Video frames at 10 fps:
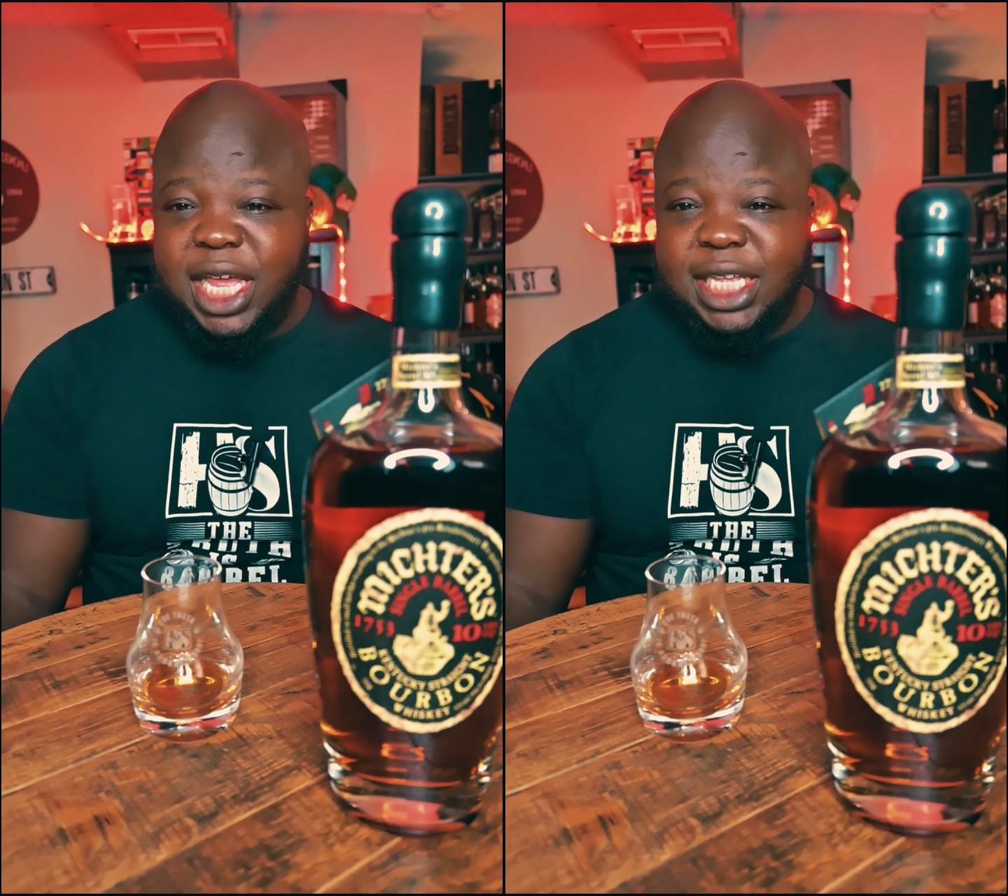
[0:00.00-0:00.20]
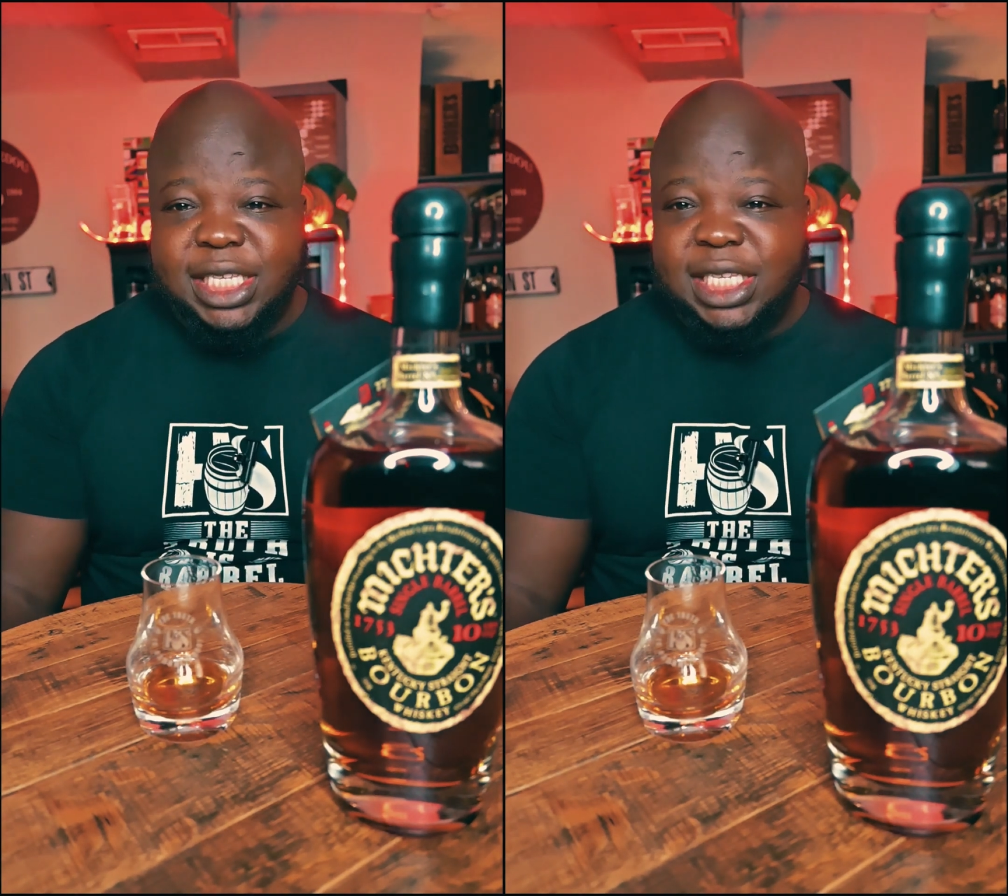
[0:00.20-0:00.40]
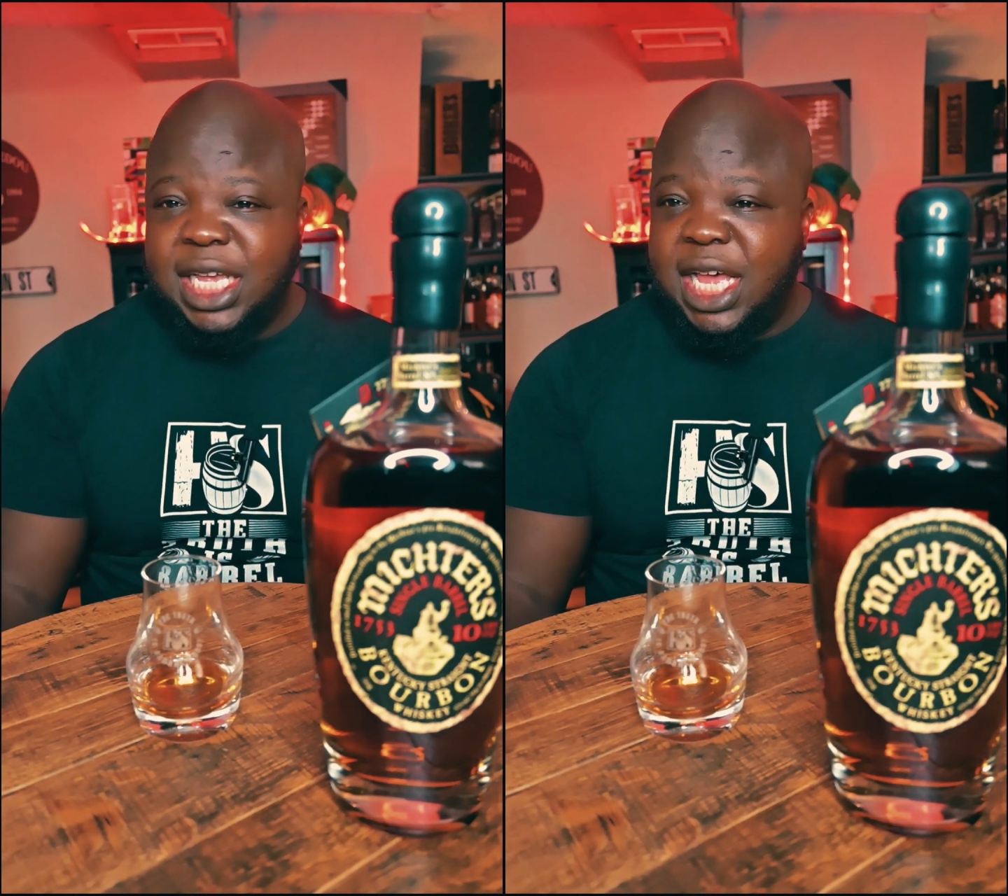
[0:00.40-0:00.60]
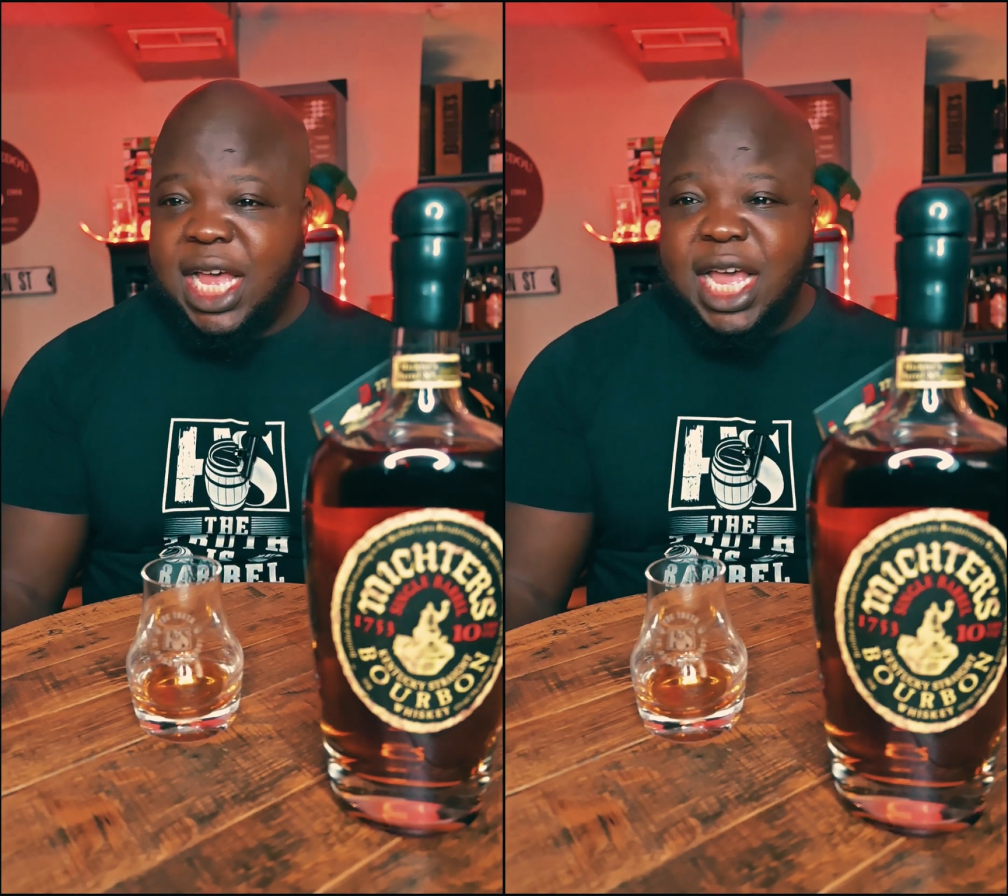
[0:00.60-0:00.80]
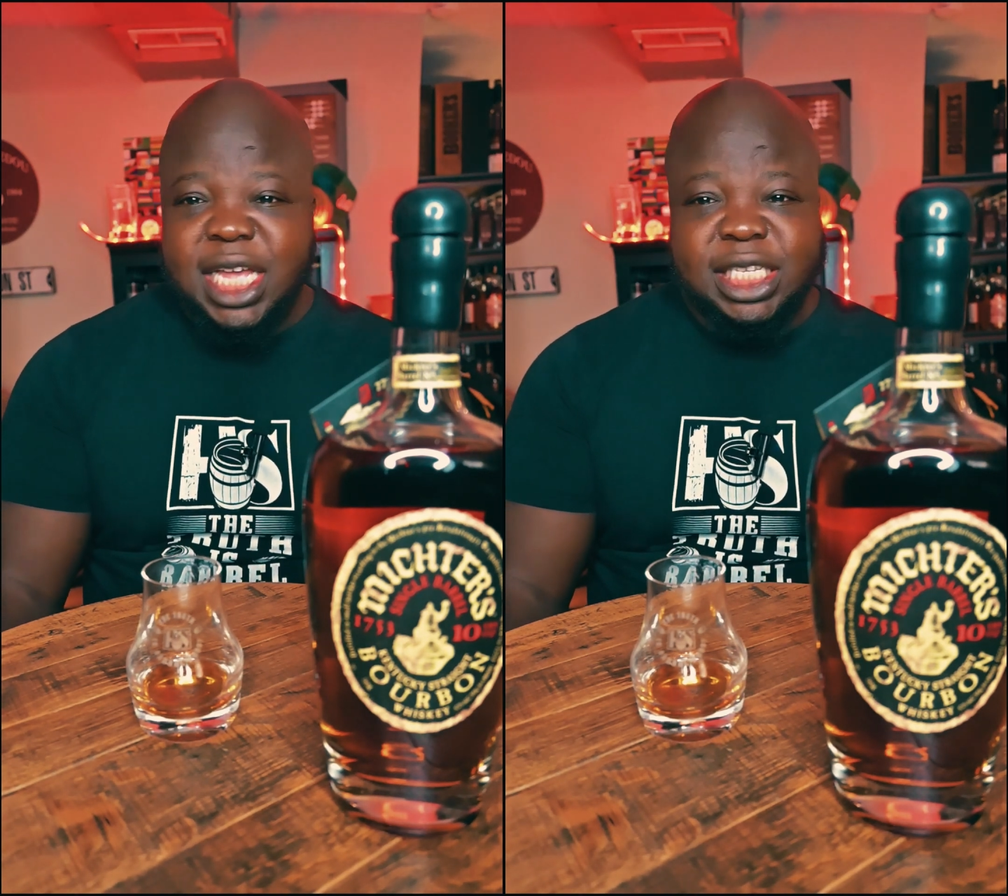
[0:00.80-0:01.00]
Is
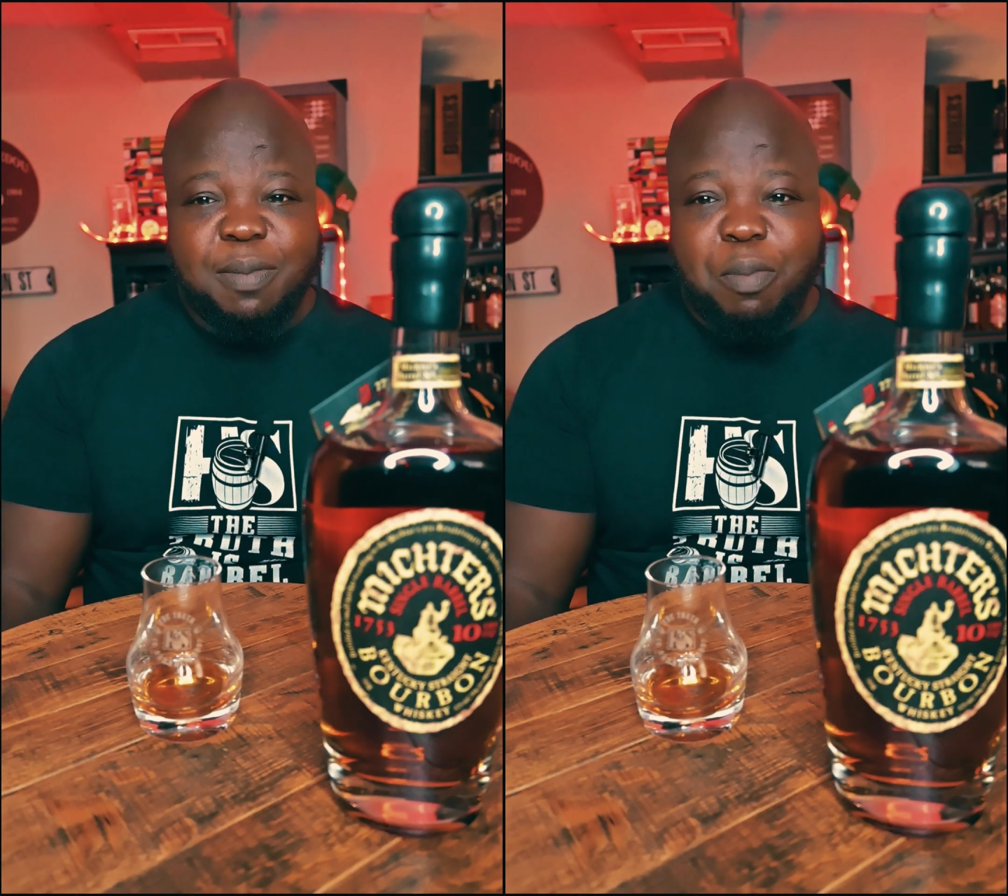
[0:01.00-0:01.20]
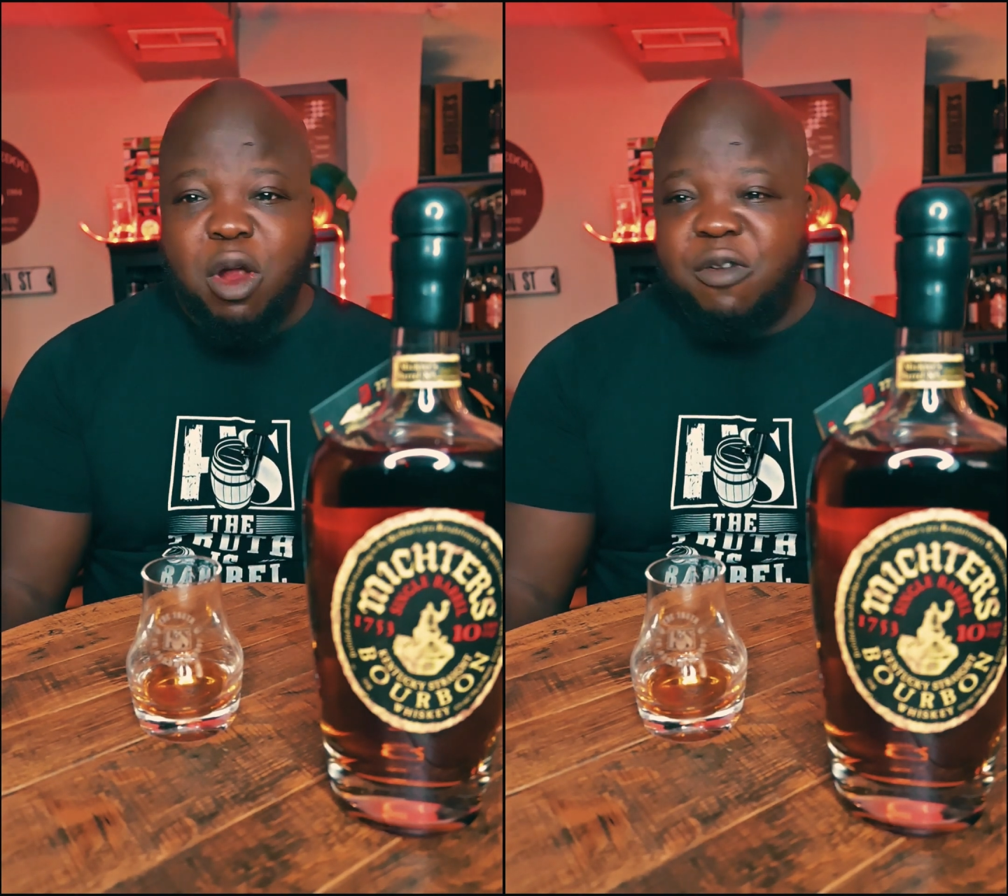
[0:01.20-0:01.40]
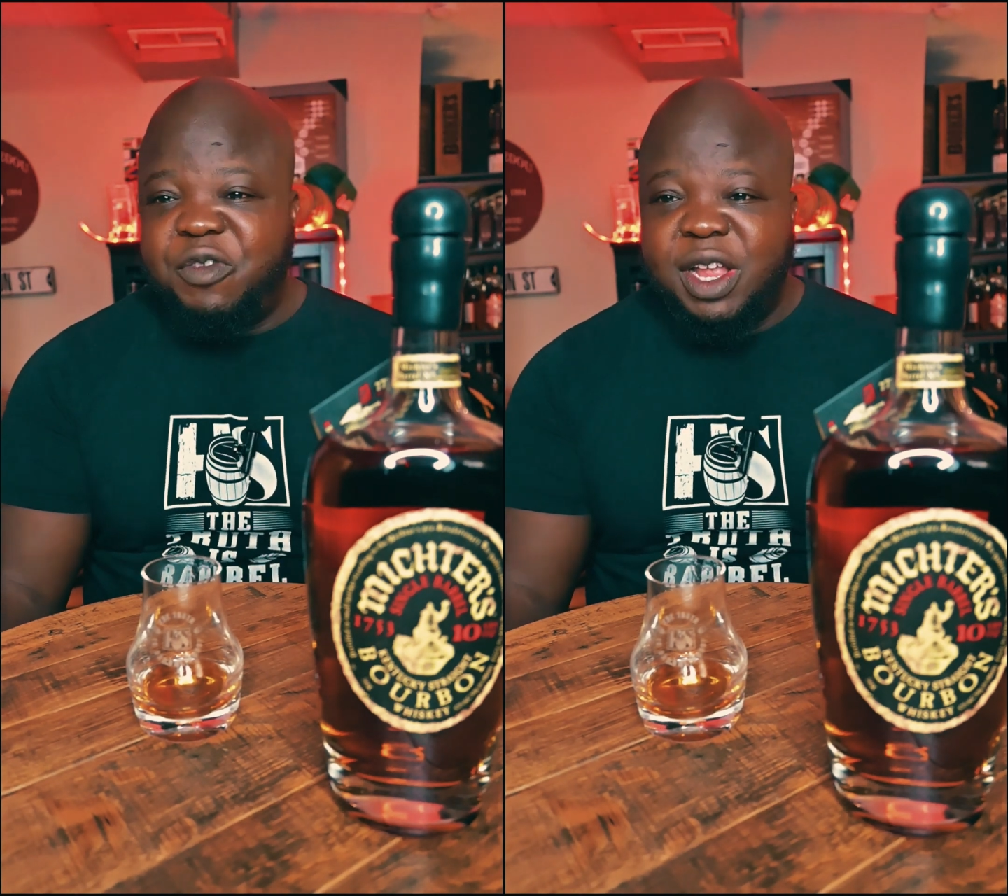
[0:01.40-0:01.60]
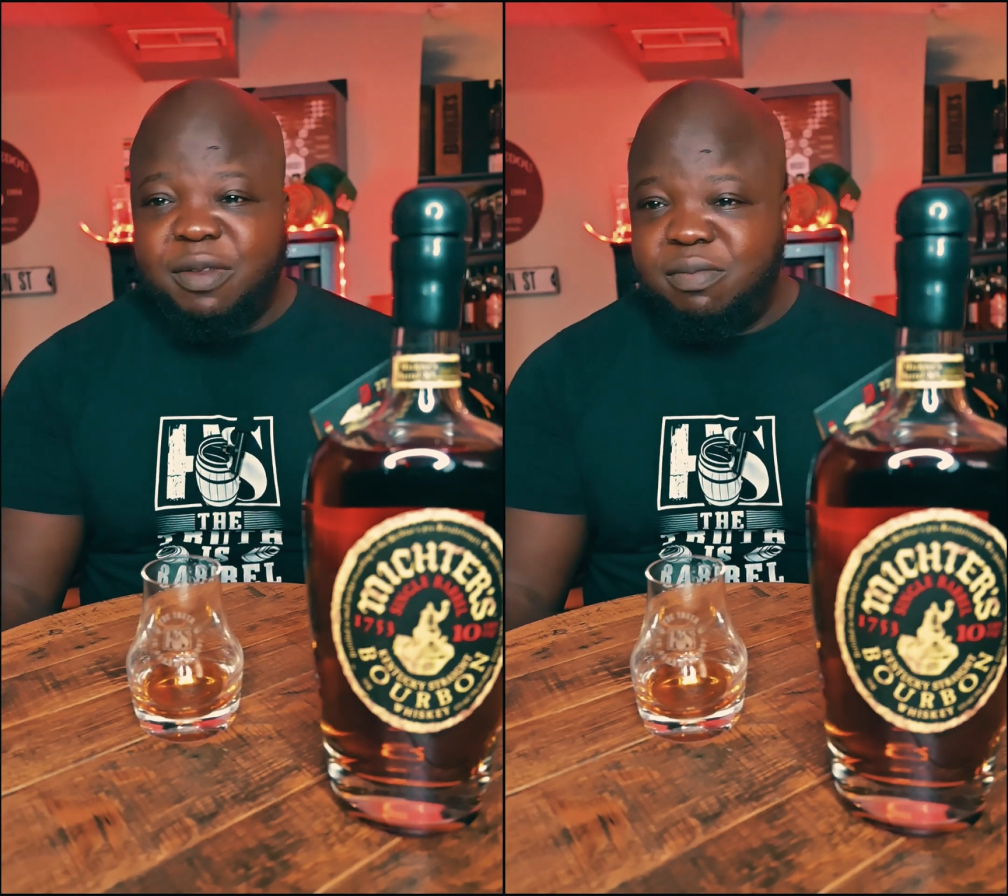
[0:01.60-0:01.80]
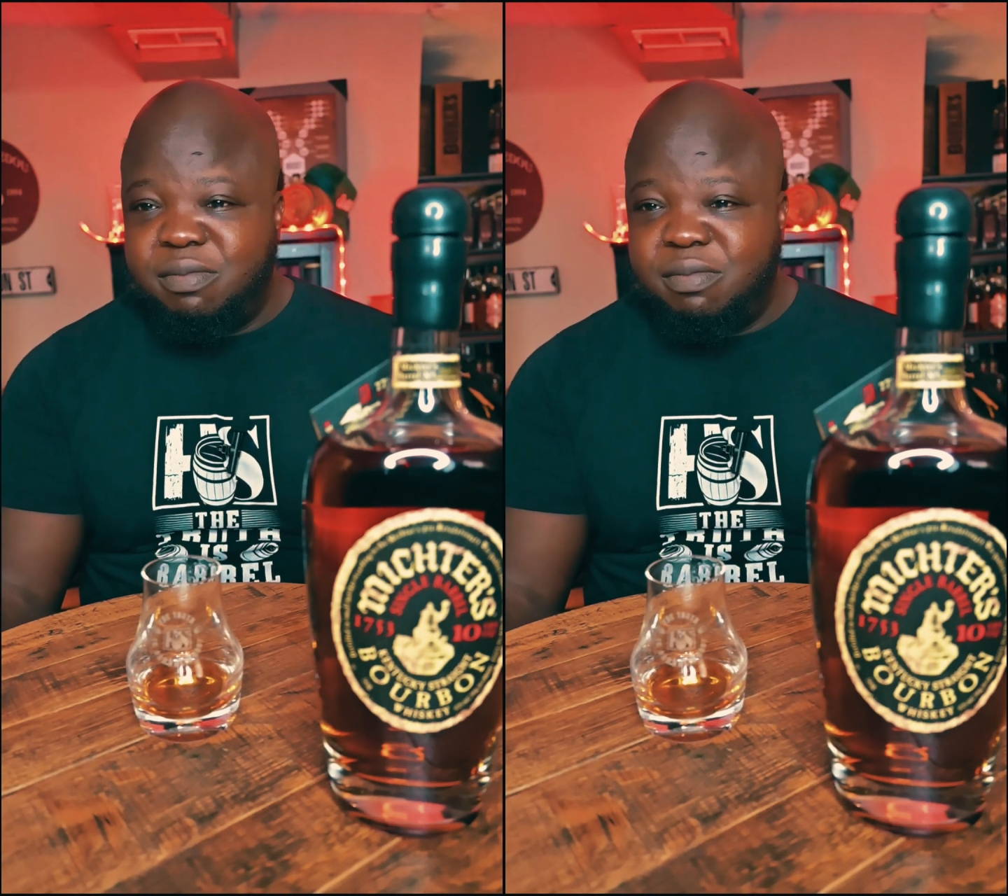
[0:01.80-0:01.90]
a perfect,